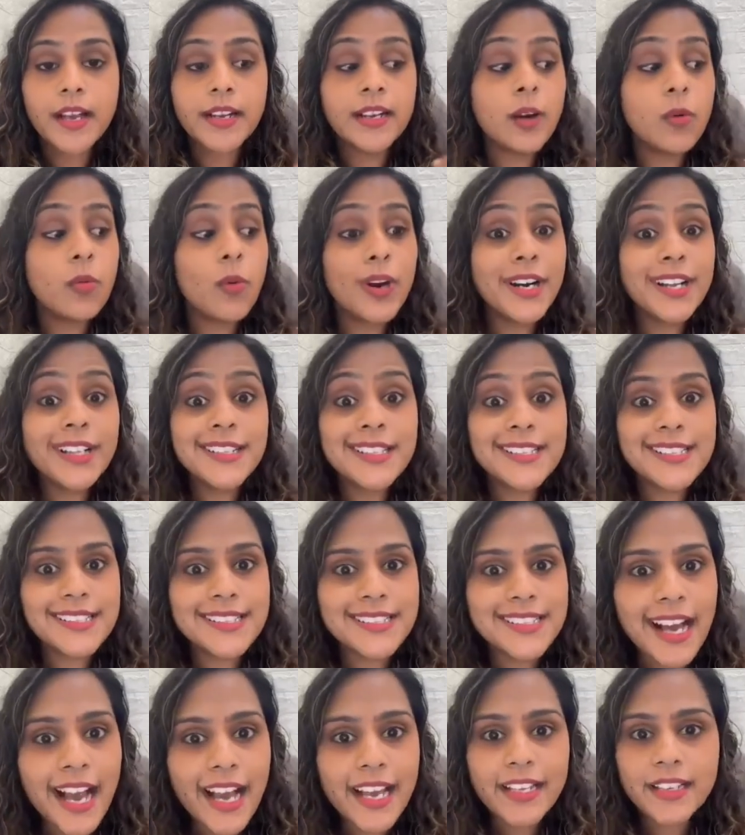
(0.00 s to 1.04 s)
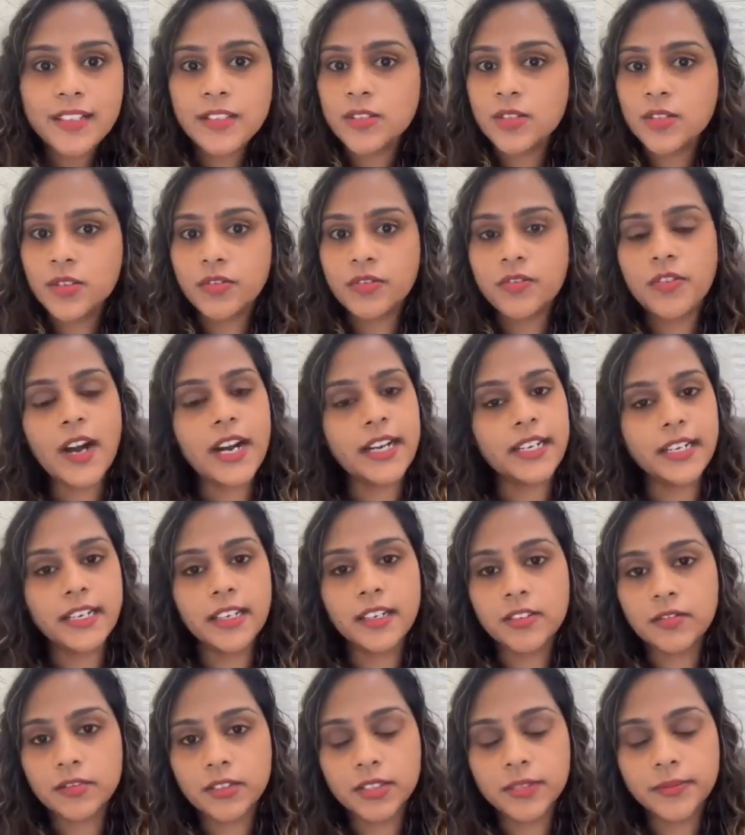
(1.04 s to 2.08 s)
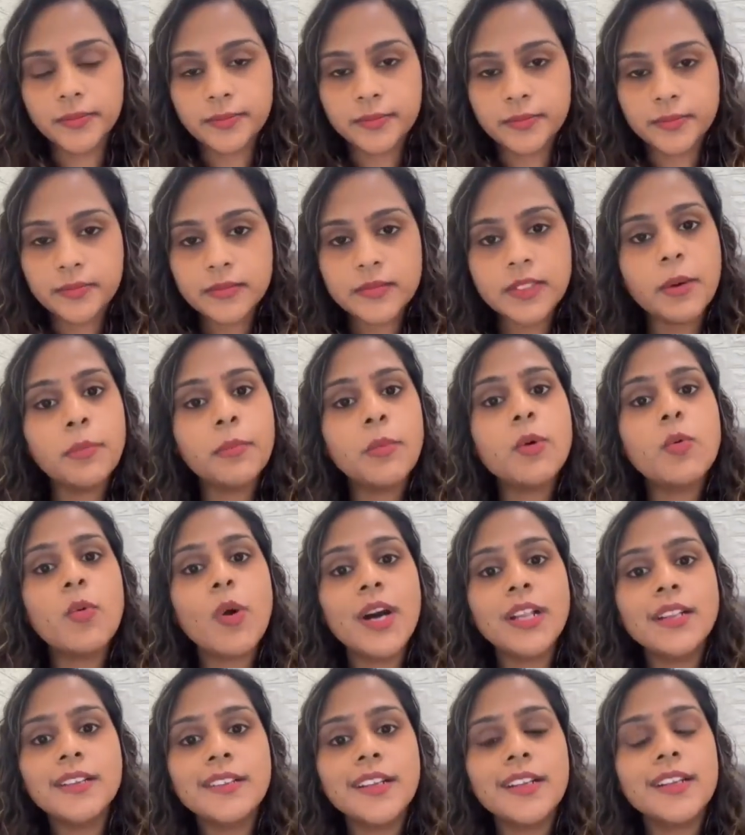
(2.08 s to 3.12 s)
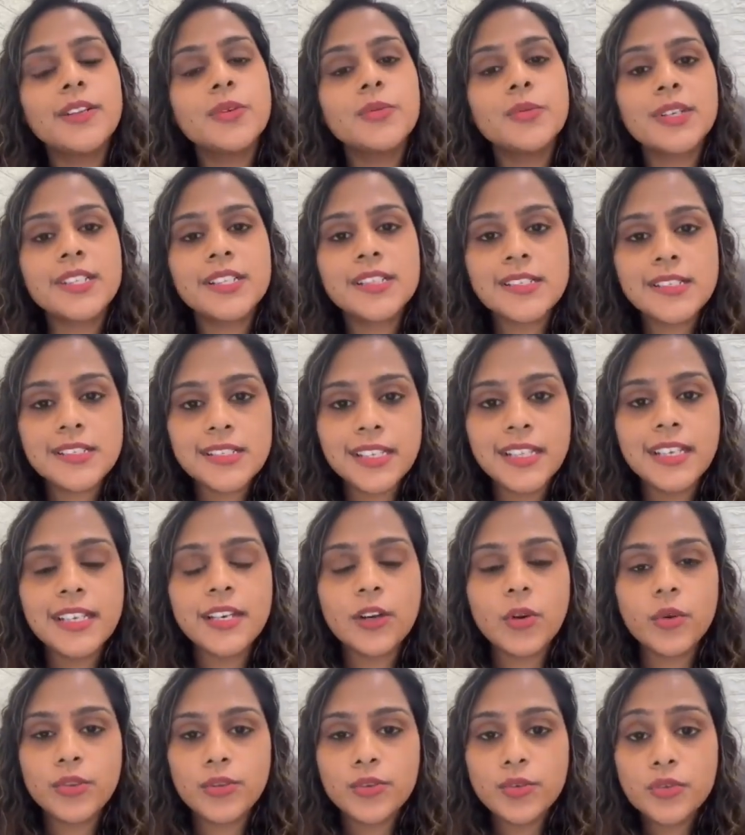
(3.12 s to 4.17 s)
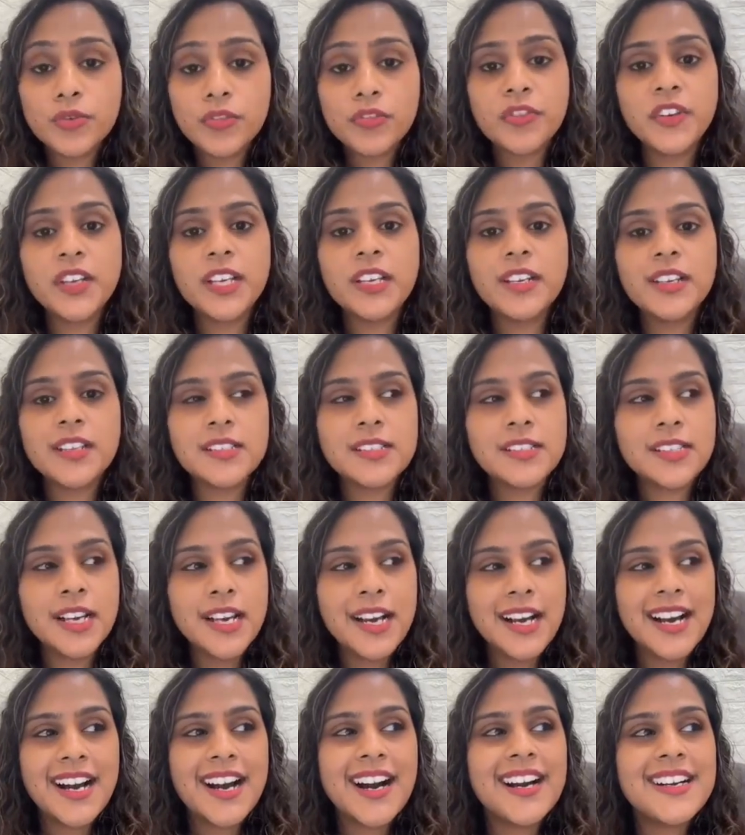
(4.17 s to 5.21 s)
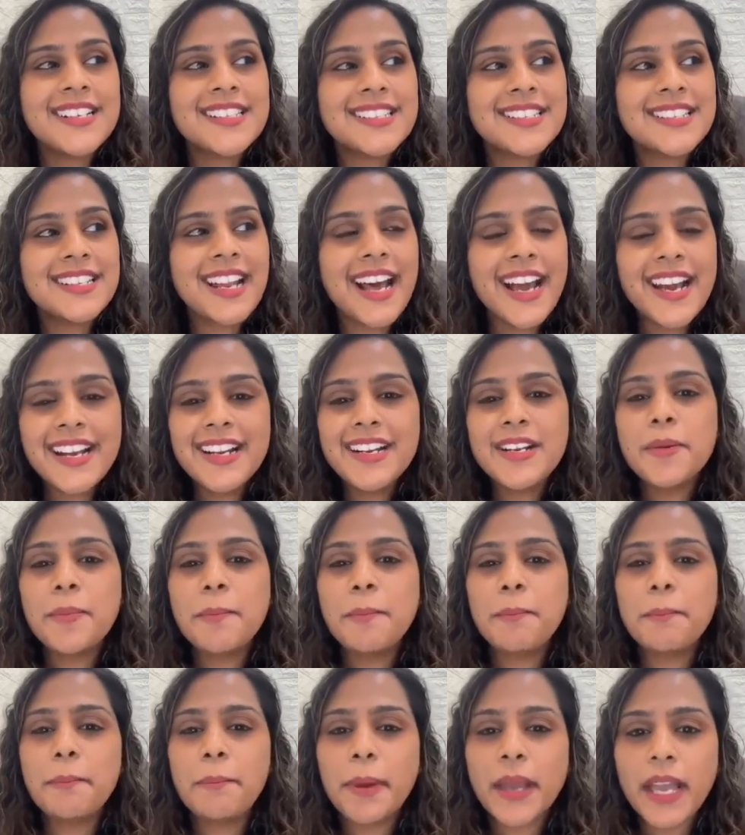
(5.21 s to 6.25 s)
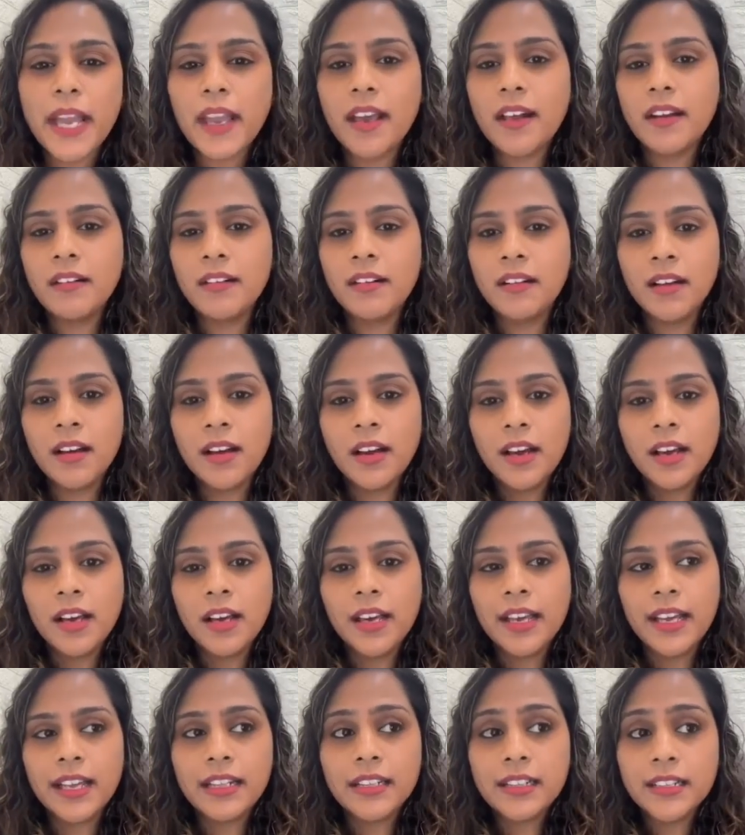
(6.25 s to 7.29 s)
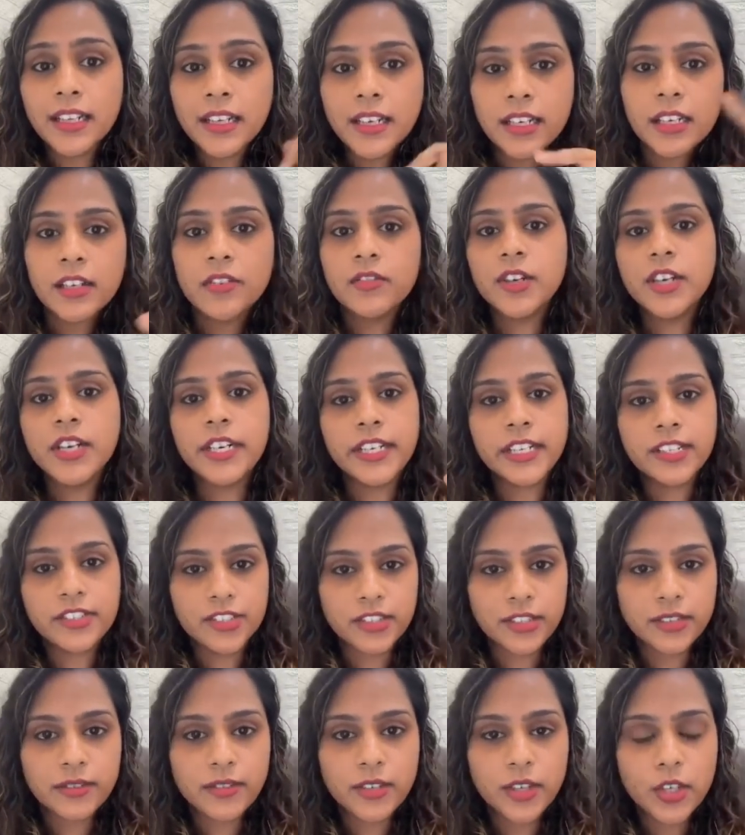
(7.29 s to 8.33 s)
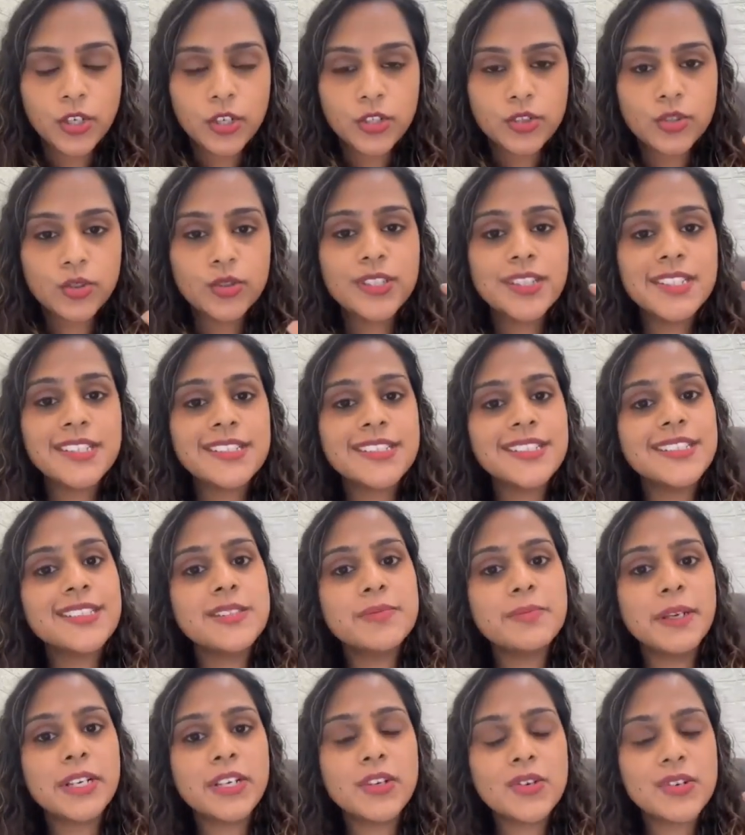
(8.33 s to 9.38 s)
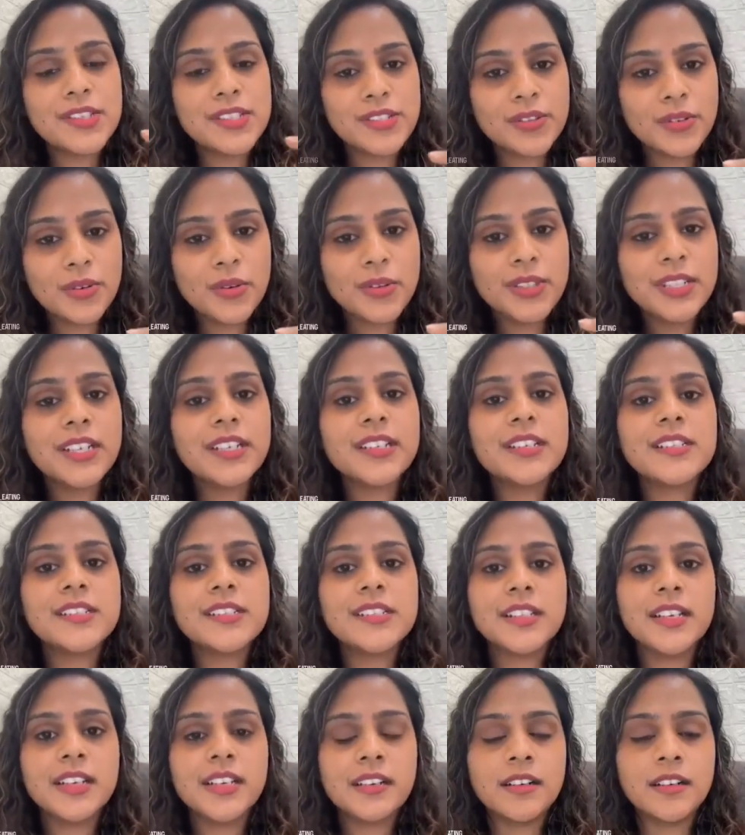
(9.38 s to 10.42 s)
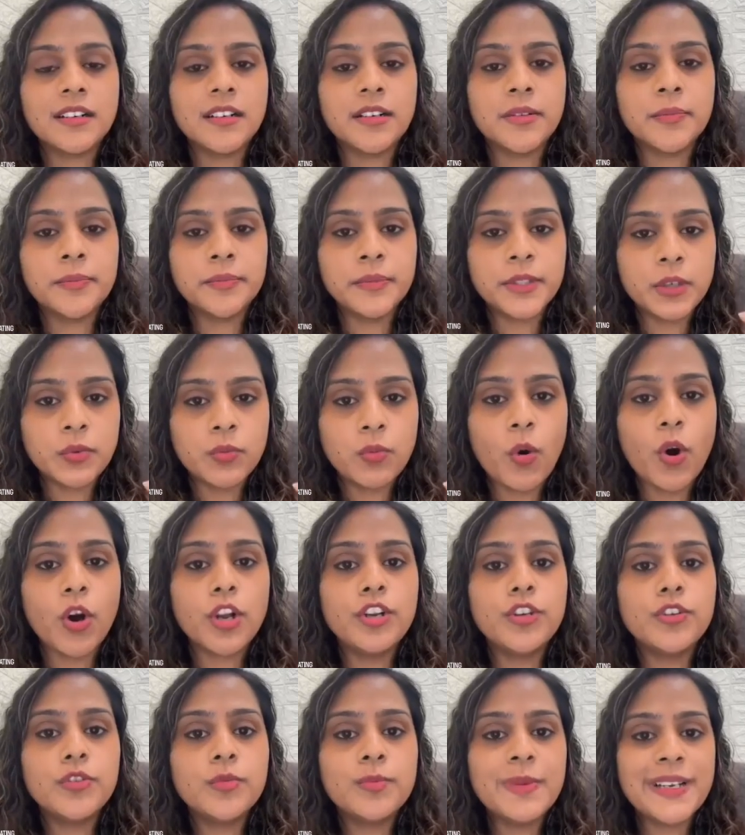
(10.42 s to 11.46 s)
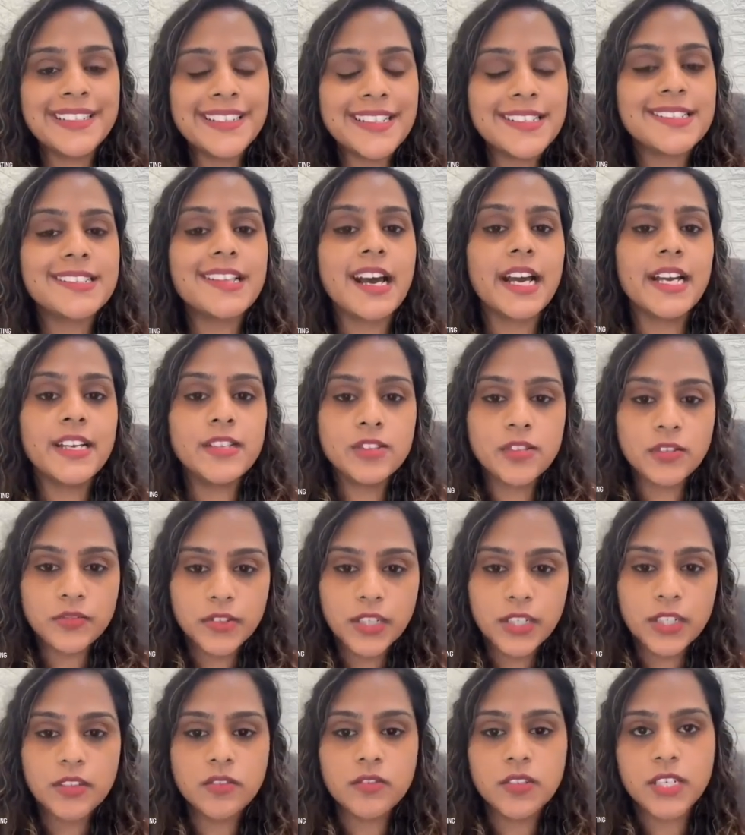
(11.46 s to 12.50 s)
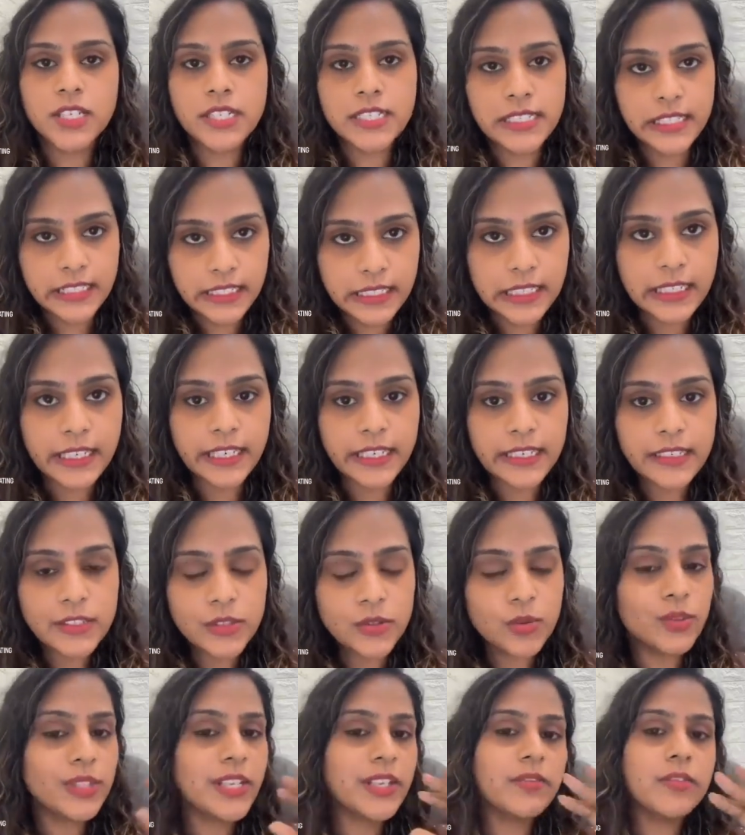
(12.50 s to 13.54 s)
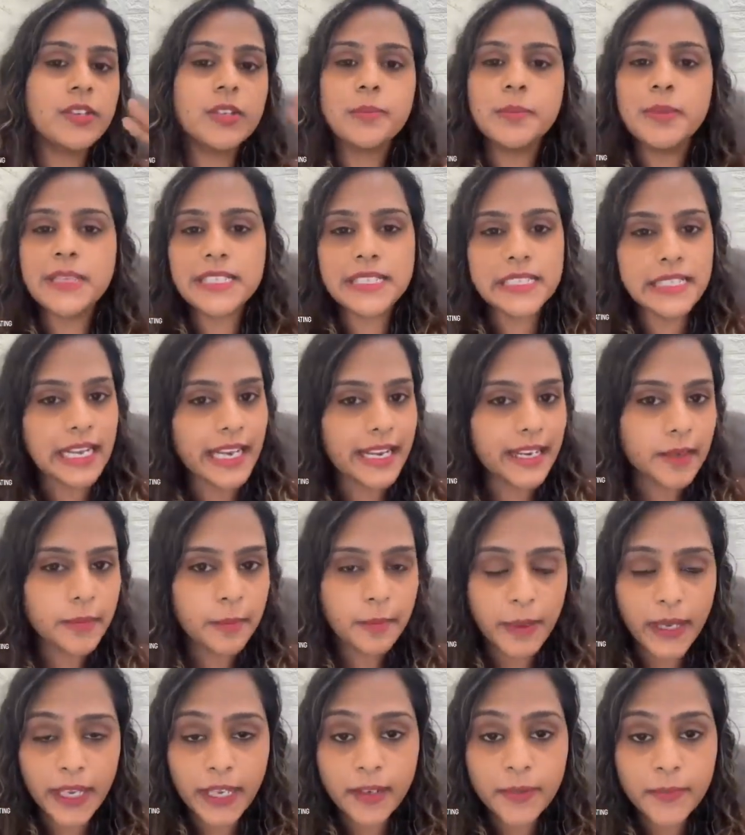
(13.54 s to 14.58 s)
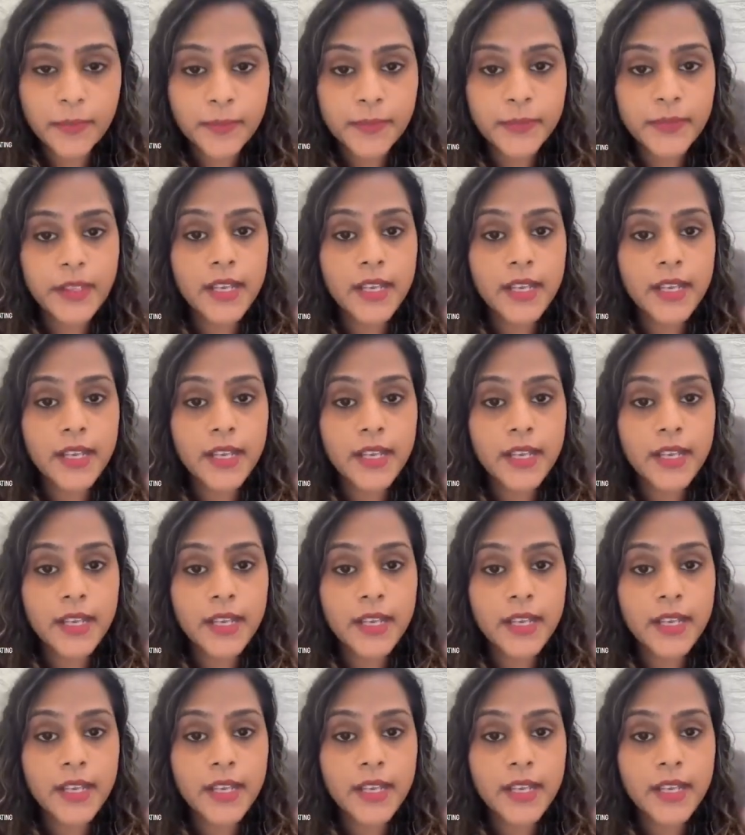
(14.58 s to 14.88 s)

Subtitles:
Now, what are the signs of fatty liver? Number 1 that you can see or you'll feel is a slight pain in the liver region. So this is because, there is the volume and the size of the liver has increased, so there will be slight pain.